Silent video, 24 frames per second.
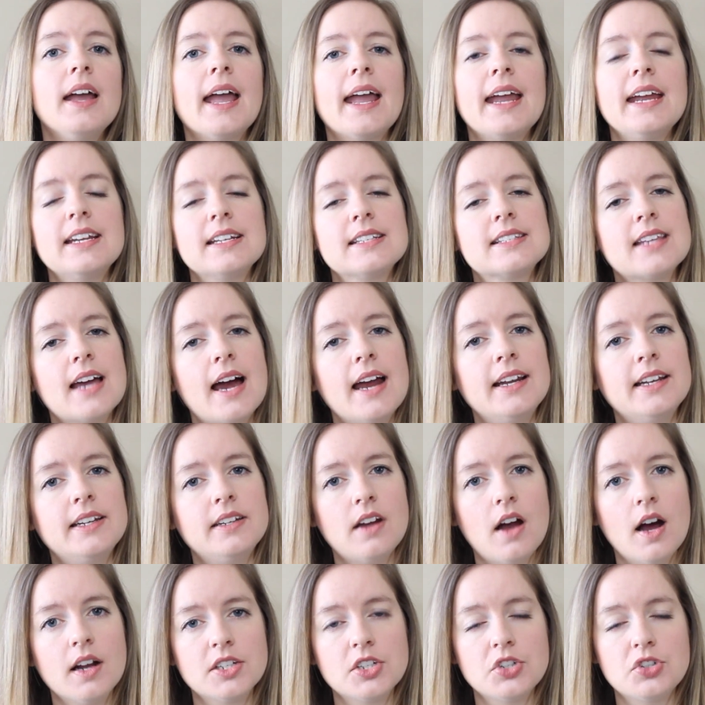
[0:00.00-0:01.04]
he decided
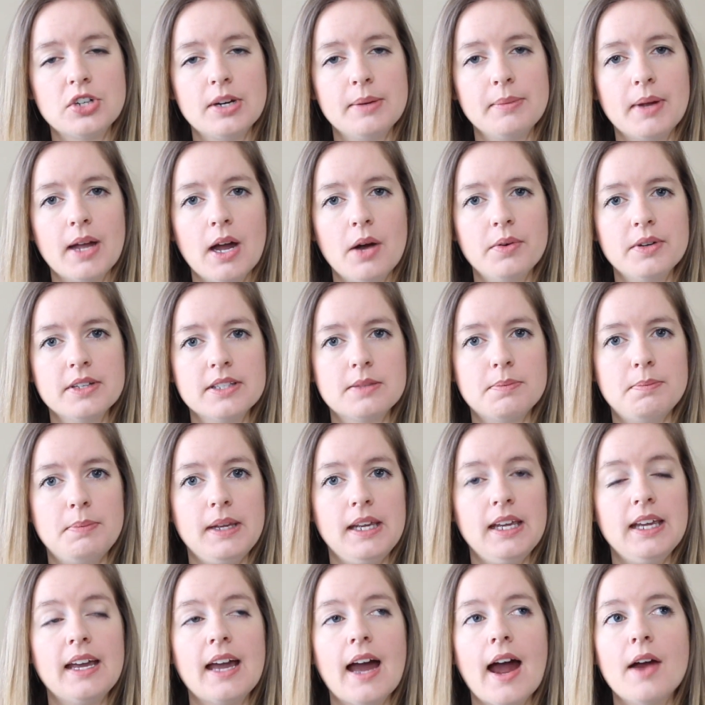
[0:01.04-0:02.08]
not to trim Koa's
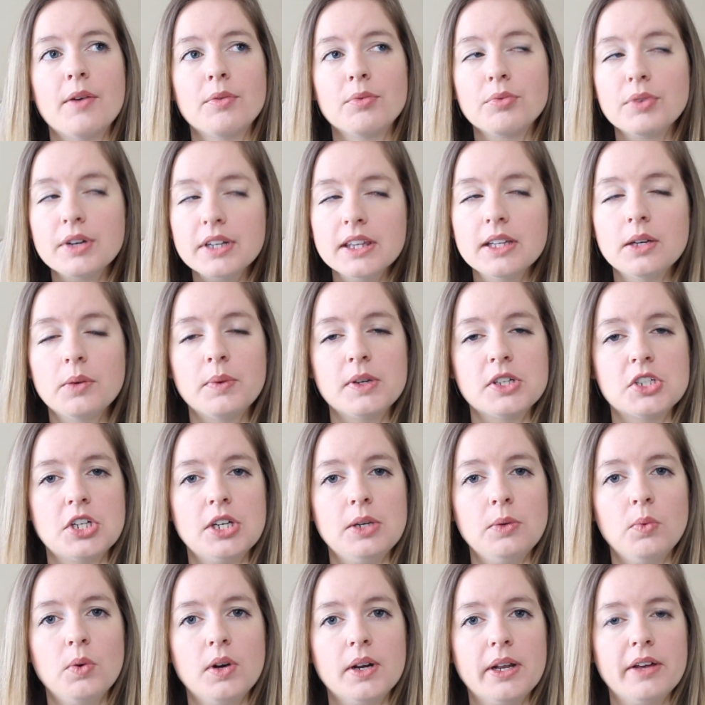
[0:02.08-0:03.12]
beak. I really wish
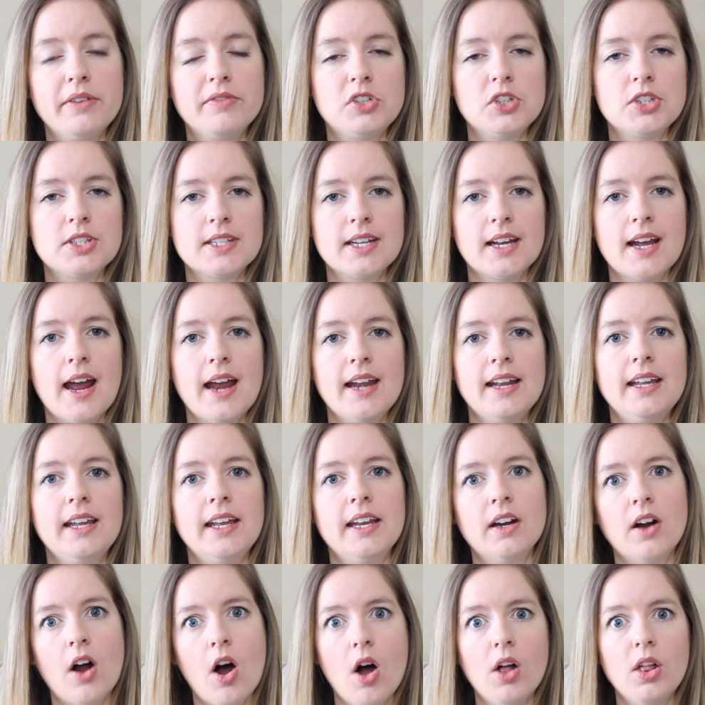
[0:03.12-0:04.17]
he would have, just to kind of
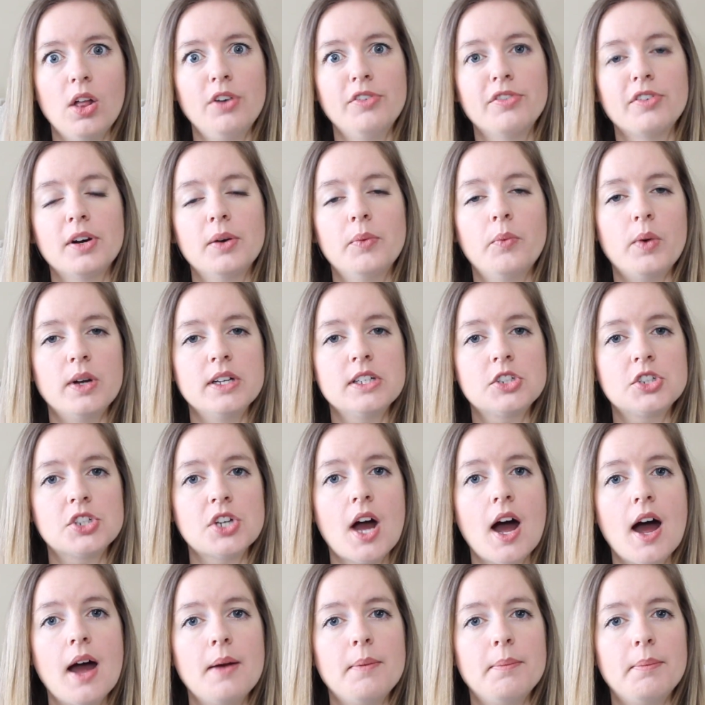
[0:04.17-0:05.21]
get it all over in one
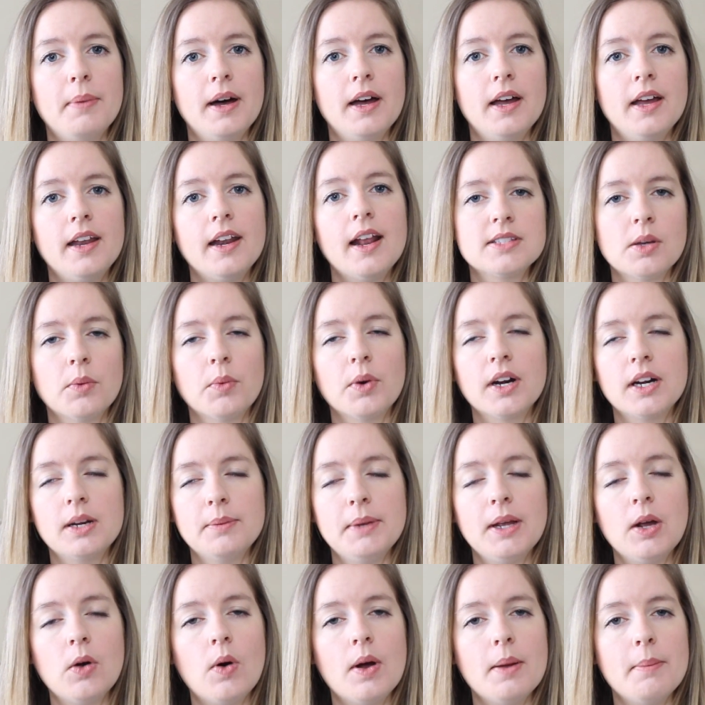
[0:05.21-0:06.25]
shot, but so we're going to
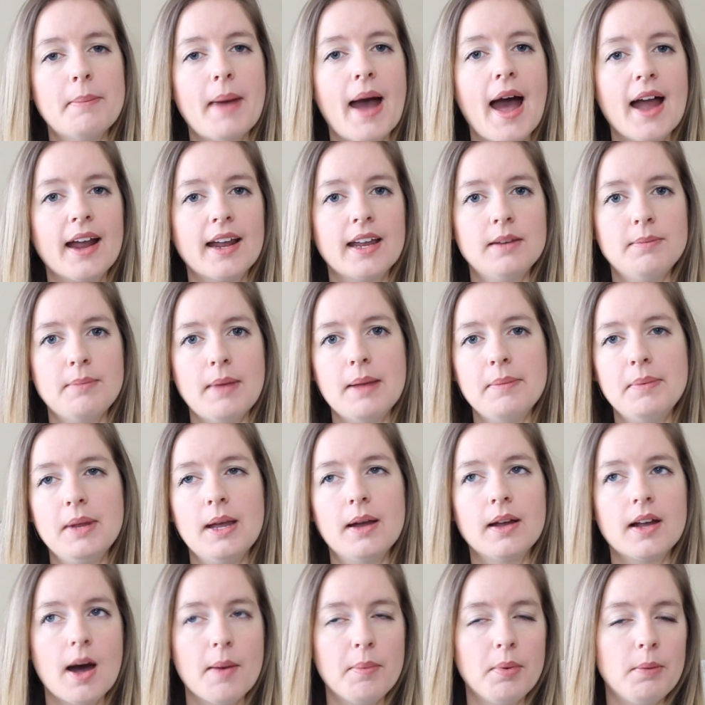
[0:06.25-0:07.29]
be going back in maybe
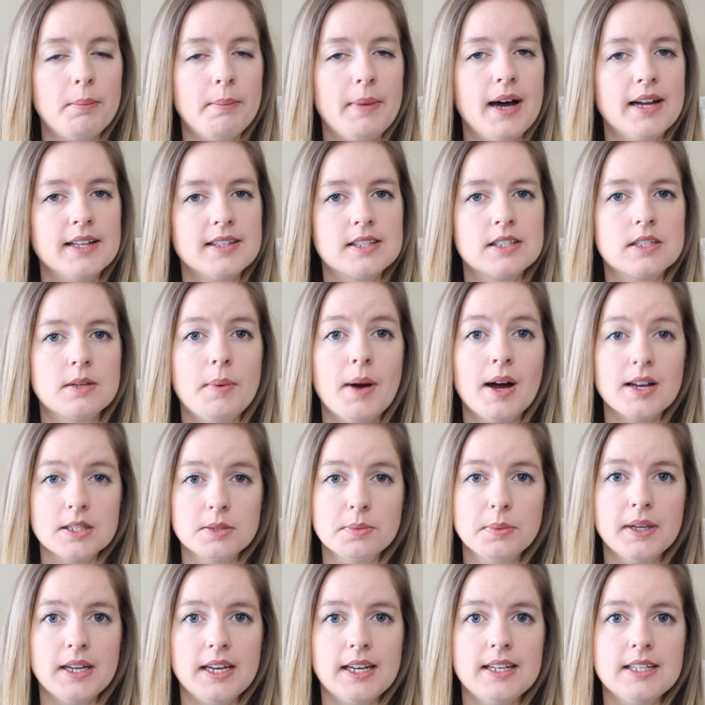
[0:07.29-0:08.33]
a couple months to
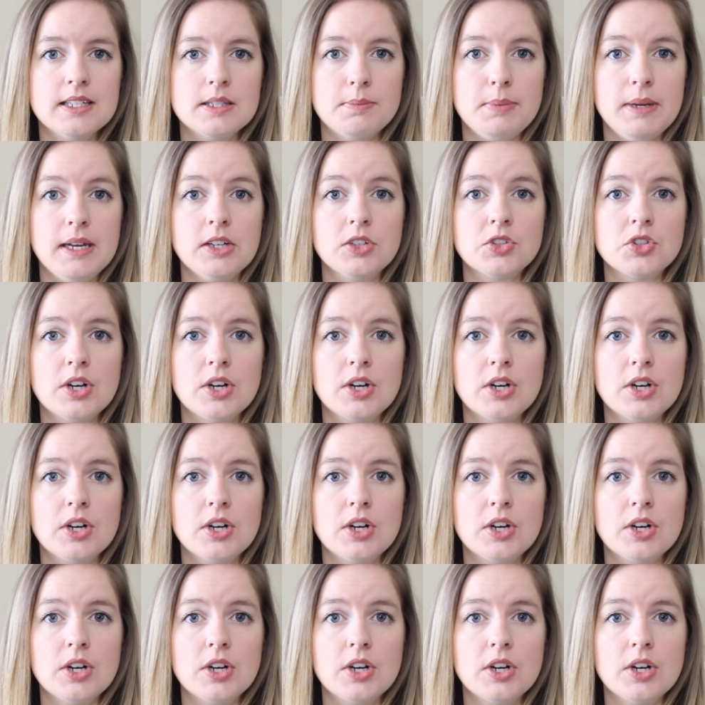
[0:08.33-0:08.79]
possibly get his beak